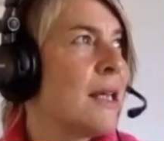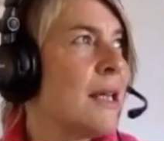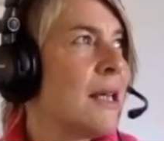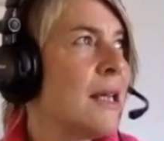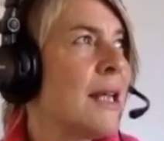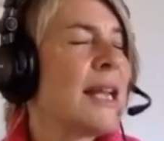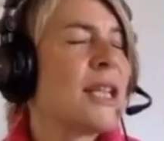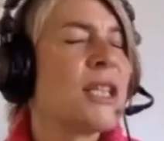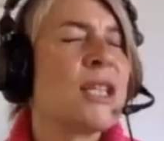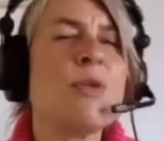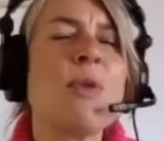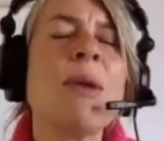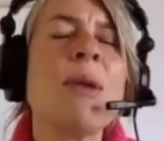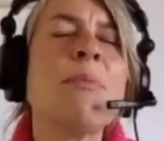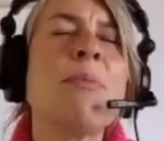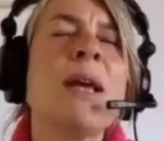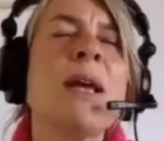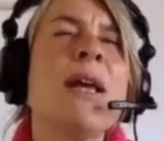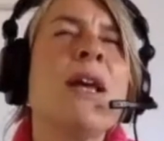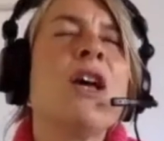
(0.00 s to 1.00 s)
And actually, one
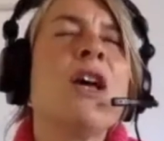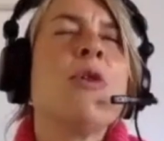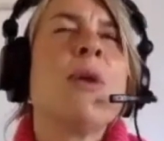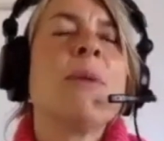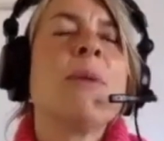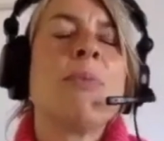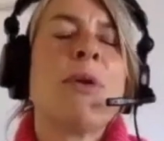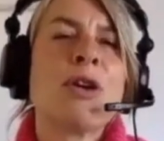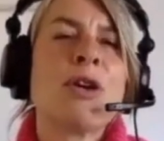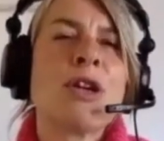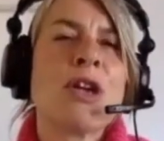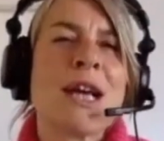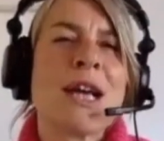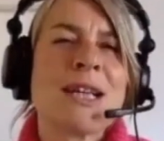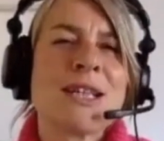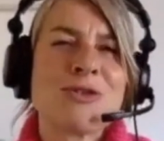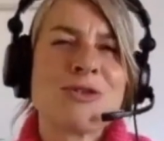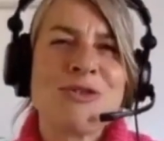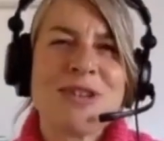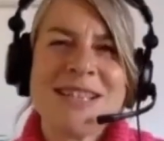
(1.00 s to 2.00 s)

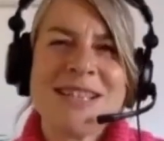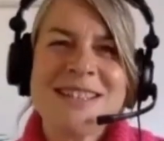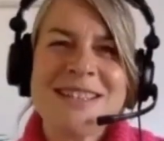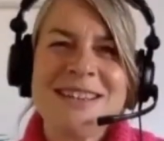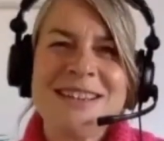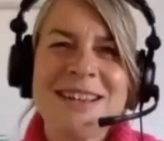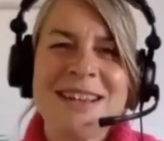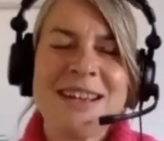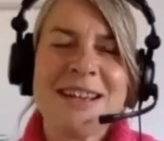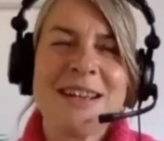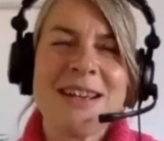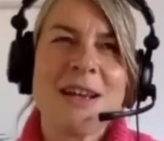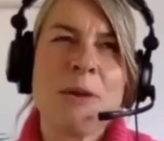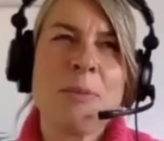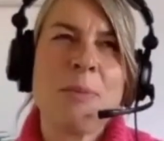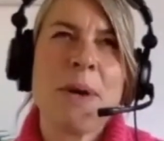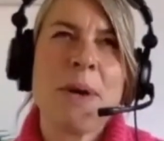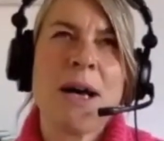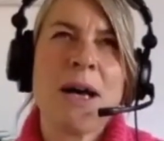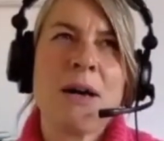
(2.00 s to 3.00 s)
podcast recently
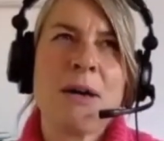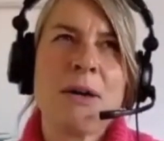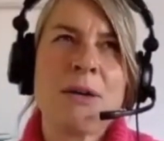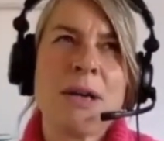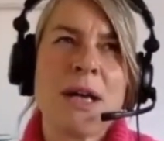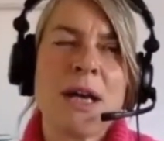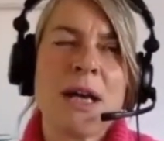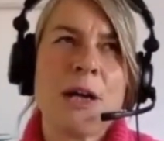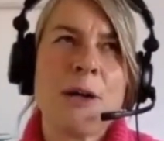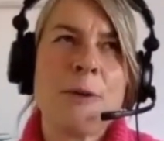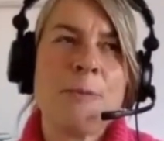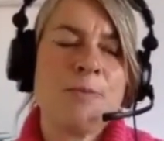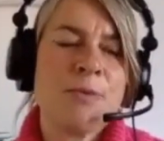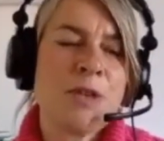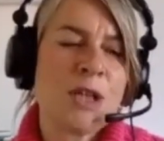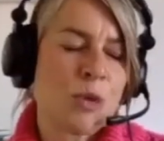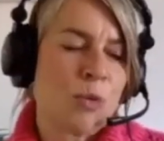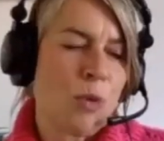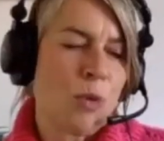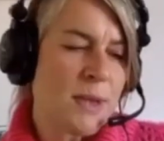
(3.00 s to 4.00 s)
about
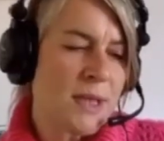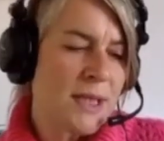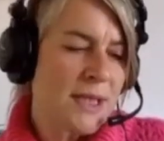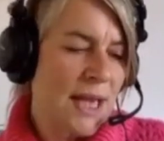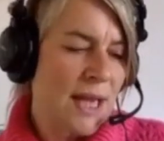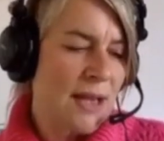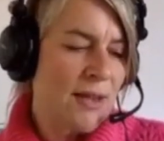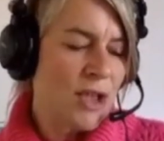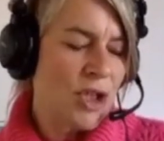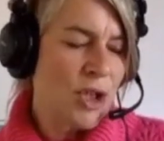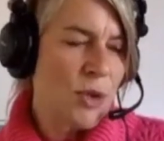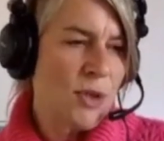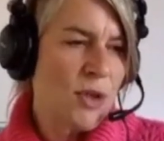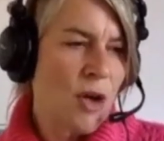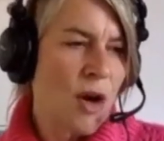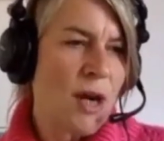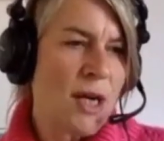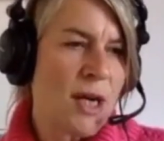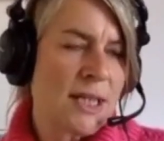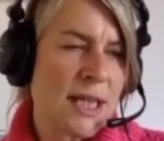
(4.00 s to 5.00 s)
this woman saying that she was
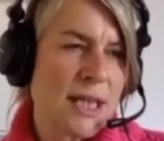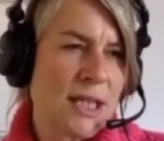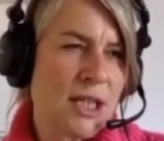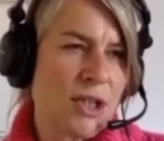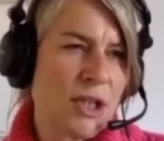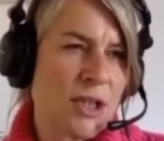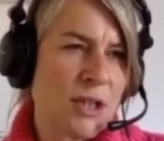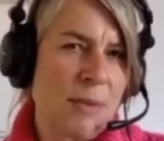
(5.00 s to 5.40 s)
orientated to the